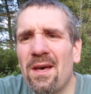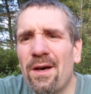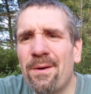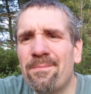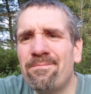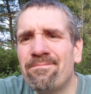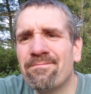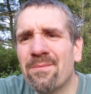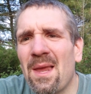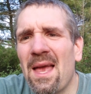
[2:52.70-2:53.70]
Um,
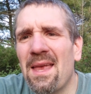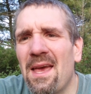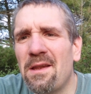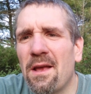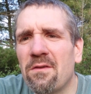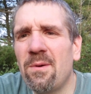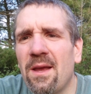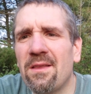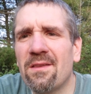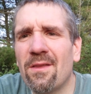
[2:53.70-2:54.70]
yeah, next
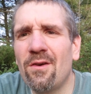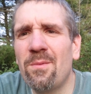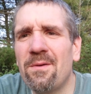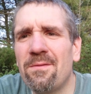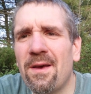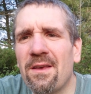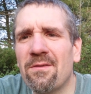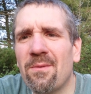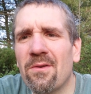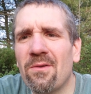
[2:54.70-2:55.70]
weekend's the Lupin
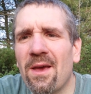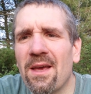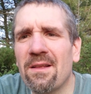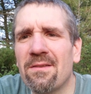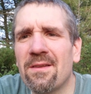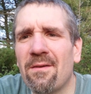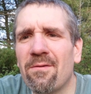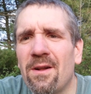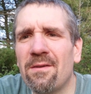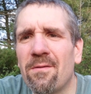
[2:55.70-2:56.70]
Festival, so I get stuff
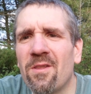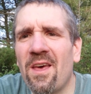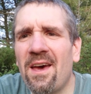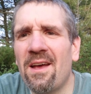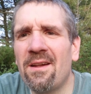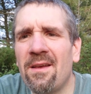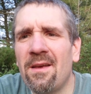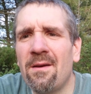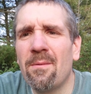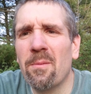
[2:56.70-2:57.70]
ready for that.
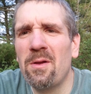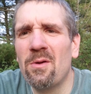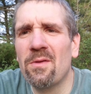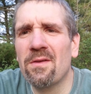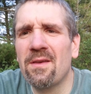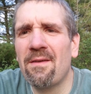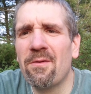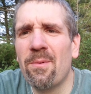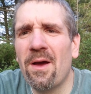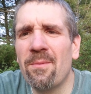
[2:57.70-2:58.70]
We doing the Save
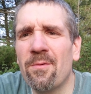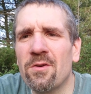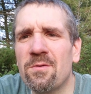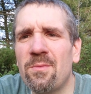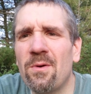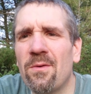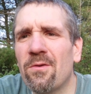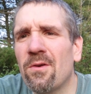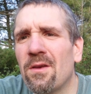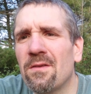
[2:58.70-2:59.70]
the Pine Bush booth,
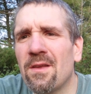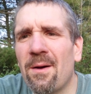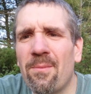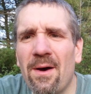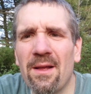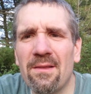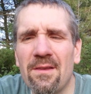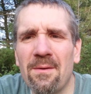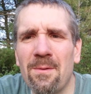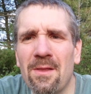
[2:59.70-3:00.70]
so you stop by and
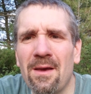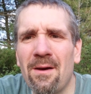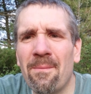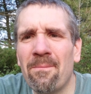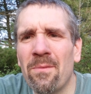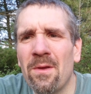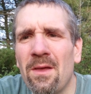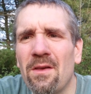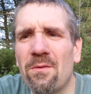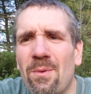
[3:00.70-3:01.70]
see me there, at
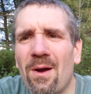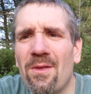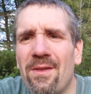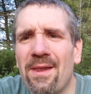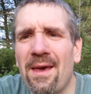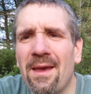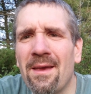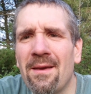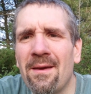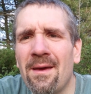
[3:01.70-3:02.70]
least part of the day.
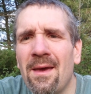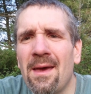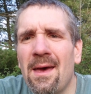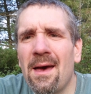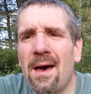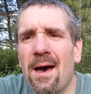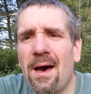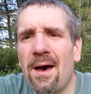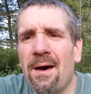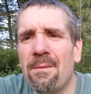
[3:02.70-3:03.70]

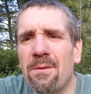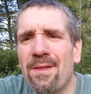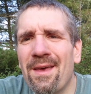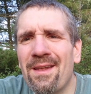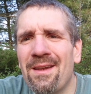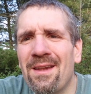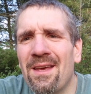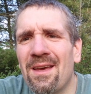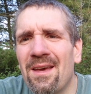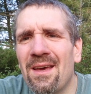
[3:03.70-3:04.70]
Um, and then
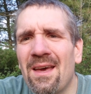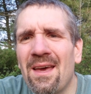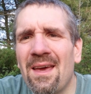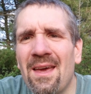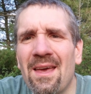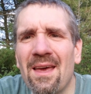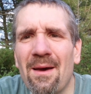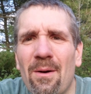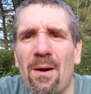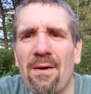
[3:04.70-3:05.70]

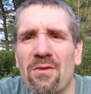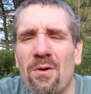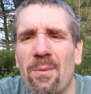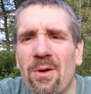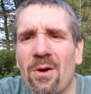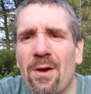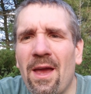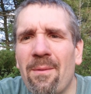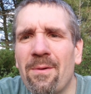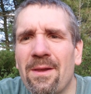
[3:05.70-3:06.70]
I'll obviously won't go
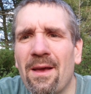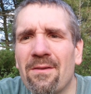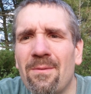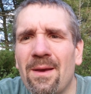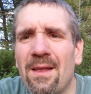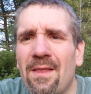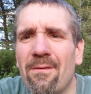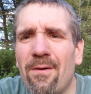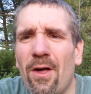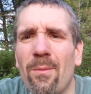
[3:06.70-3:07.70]
camping next weekend. And the
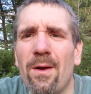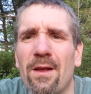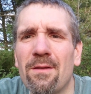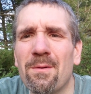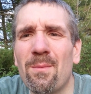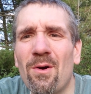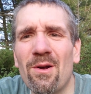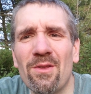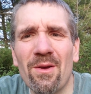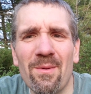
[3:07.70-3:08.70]
following week it's
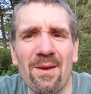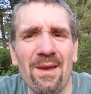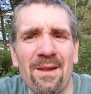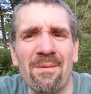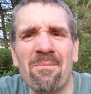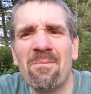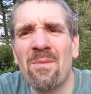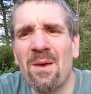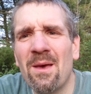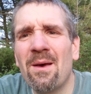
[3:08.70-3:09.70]
Memorial Day weekend.
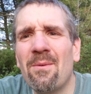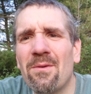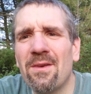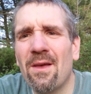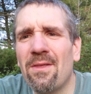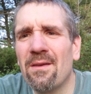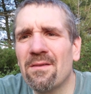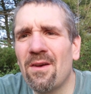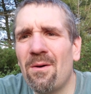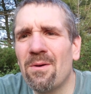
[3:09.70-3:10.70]
See how things
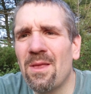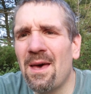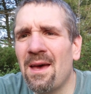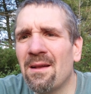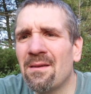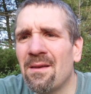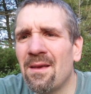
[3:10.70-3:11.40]
go with that.